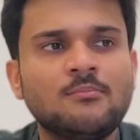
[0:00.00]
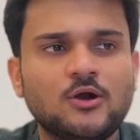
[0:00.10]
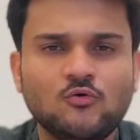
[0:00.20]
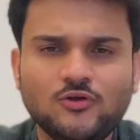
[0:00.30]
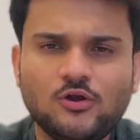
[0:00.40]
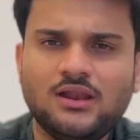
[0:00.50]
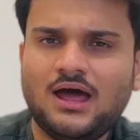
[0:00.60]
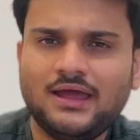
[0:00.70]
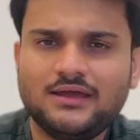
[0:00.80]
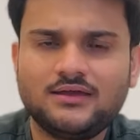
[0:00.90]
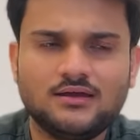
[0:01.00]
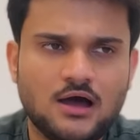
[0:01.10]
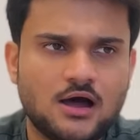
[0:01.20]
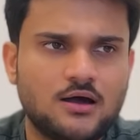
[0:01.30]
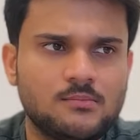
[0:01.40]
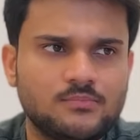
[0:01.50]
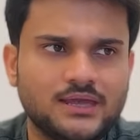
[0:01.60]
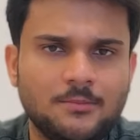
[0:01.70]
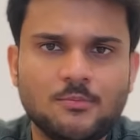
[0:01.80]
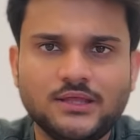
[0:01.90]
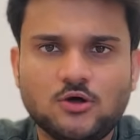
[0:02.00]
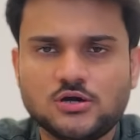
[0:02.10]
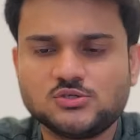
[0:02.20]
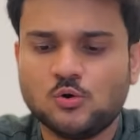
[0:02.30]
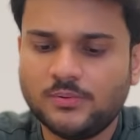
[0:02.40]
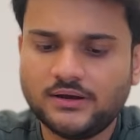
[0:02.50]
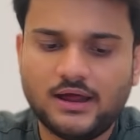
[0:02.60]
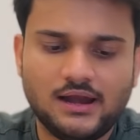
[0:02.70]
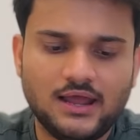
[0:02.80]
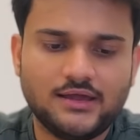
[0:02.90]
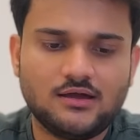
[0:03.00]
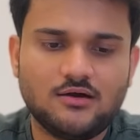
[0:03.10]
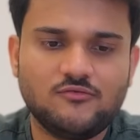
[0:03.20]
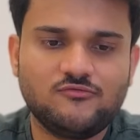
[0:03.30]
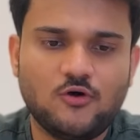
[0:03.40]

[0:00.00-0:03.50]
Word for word: but overall I uh, kept my thoughts open and like